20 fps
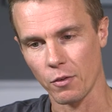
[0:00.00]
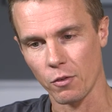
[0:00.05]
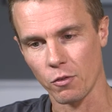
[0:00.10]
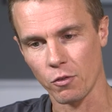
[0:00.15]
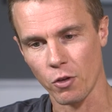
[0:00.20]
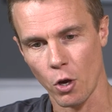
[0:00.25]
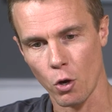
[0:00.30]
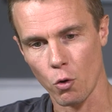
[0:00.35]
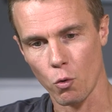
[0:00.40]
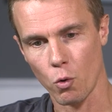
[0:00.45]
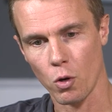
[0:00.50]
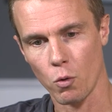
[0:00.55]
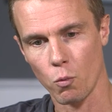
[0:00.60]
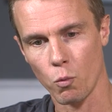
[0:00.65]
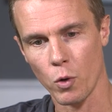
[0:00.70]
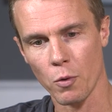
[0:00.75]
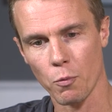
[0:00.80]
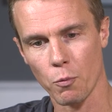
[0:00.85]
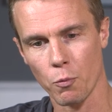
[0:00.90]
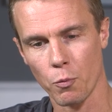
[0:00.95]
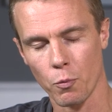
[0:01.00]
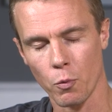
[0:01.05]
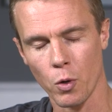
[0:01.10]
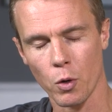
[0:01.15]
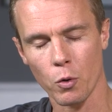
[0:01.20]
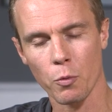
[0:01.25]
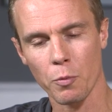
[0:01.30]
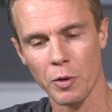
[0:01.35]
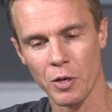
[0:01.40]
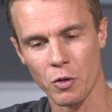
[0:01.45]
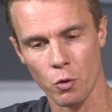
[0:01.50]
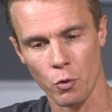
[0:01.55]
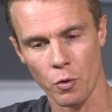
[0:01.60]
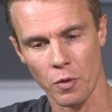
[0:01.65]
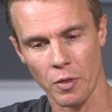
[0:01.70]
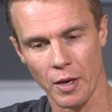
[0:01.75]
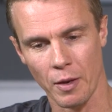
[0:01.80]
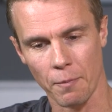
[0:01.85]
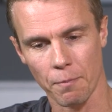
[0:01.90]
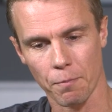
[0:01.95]
So what could we do with
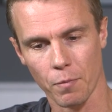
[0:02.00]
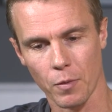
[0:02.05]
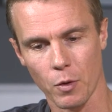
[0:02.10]
that?